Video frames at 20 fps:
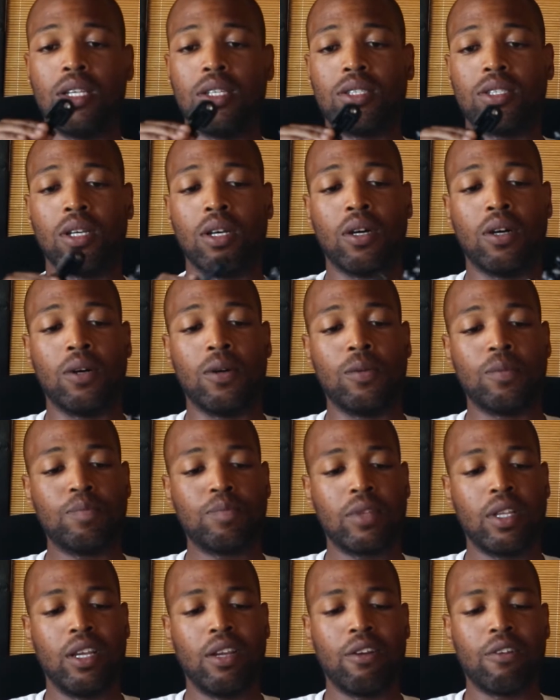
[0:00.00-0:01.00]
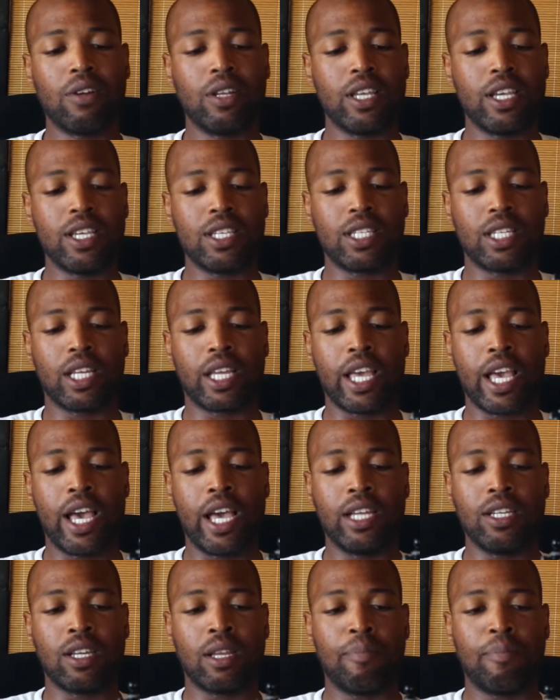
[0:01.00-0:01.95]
So really easy to get.